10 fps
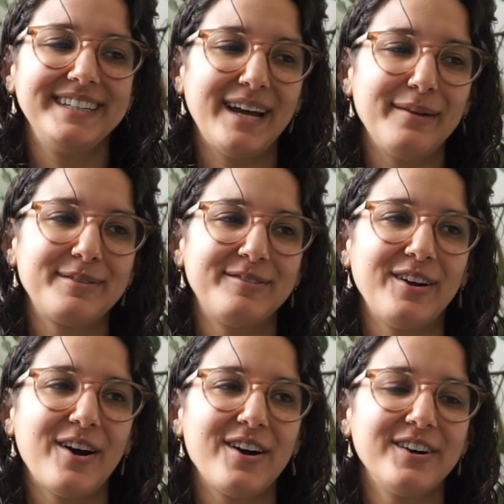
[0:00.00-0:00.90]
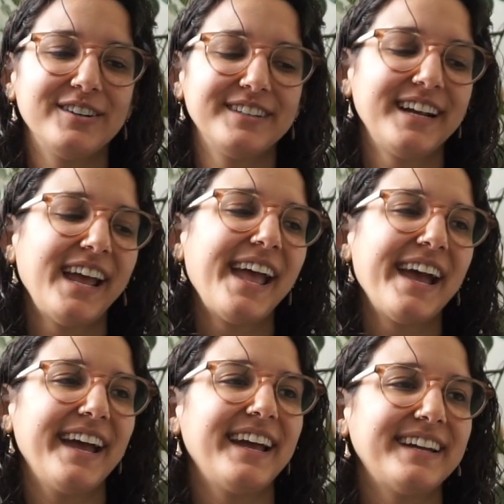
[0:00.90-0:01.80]
types of yarn
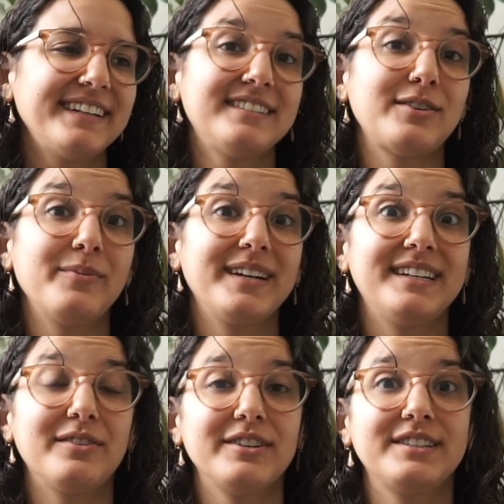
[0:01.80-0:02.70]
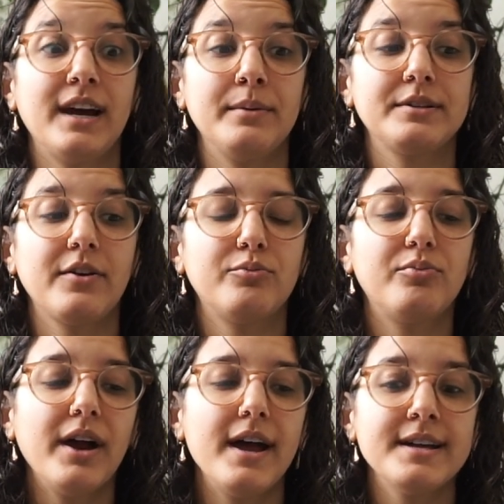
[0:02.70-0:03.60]
and so many different types of
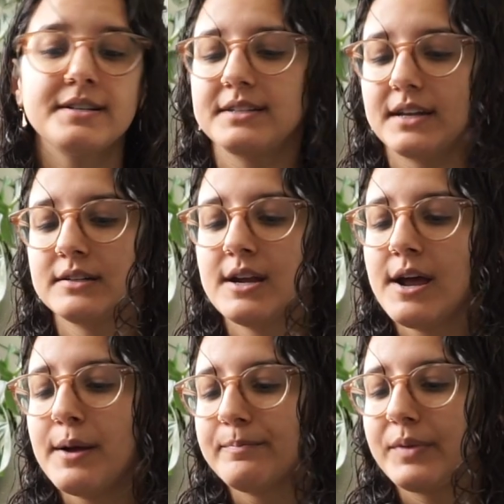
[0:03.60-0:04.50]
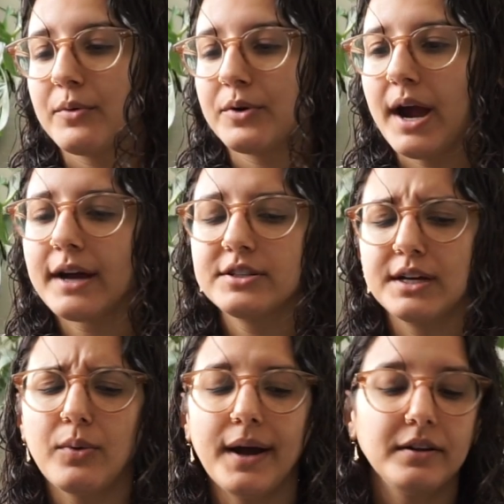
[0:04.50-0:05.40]
brands, and there were actually
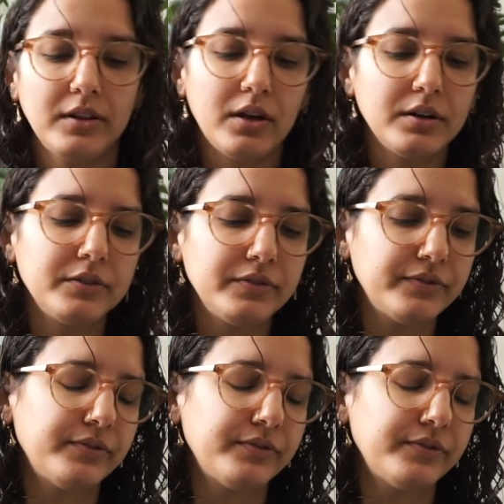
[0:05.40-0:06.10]
quite a lot of